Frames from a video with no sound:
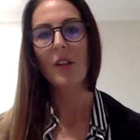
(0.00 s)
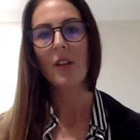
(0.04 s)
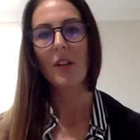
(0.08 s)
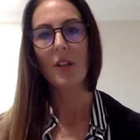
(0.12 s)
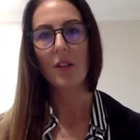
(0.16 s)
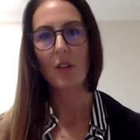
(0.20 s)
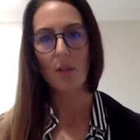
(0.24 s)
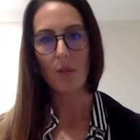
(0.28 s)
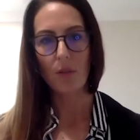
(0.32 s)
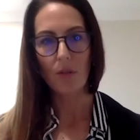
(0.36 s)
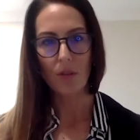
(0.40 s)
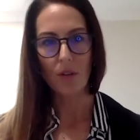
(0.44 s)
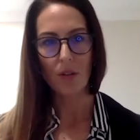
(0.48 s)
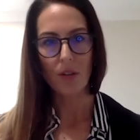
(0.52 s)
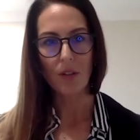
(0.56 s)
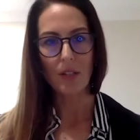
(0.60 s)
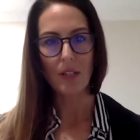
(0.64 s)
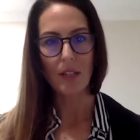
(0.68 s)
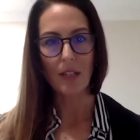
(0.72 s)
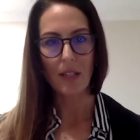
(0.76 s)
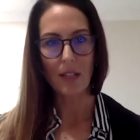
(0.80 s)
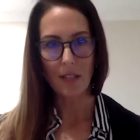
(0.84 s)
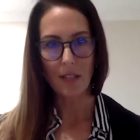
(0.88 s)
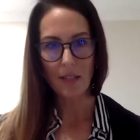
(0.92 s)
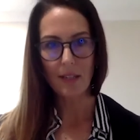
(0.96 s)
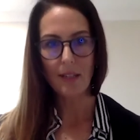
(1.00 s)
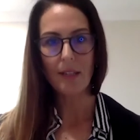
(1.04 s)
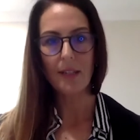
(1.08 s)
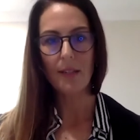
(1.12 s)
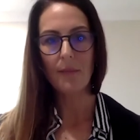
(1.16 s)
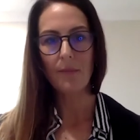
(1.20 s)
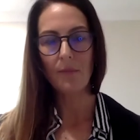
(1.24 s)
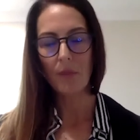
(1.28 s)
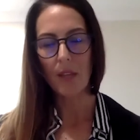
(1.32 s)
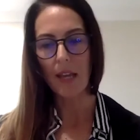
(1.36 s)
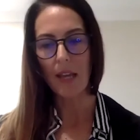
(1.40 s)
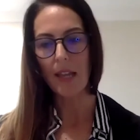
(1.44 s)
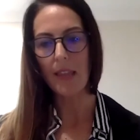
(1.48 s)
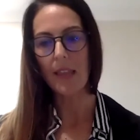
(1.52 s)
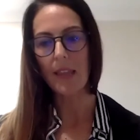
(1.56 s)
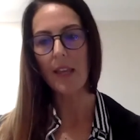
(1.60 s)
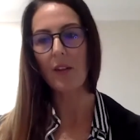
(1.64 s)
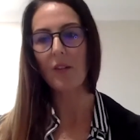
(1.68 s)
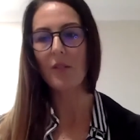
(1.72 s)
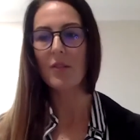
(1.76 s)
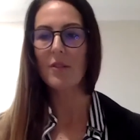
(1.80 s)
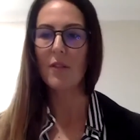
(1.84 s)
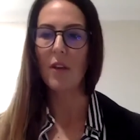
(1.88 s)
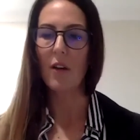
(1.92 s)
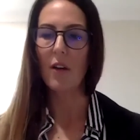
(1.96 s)
you know all those things and
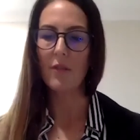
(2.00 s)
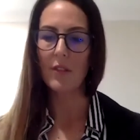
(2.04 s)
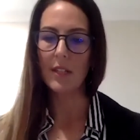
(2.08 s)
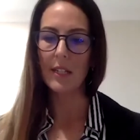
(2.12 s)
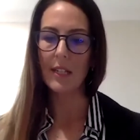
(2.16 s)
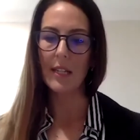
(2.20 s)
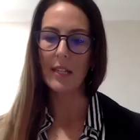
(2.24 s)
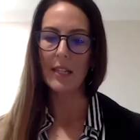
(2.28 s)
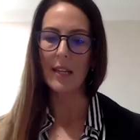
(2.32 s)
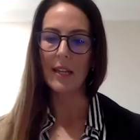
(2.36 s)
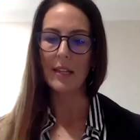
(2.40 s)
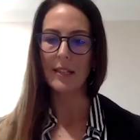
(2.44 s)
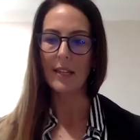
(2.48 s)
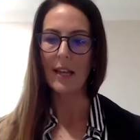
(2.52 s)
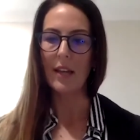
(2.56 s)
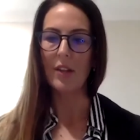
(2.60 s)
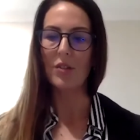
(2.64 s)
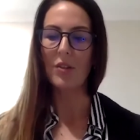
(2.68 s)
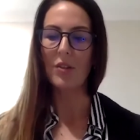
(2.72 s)
then obviously there's that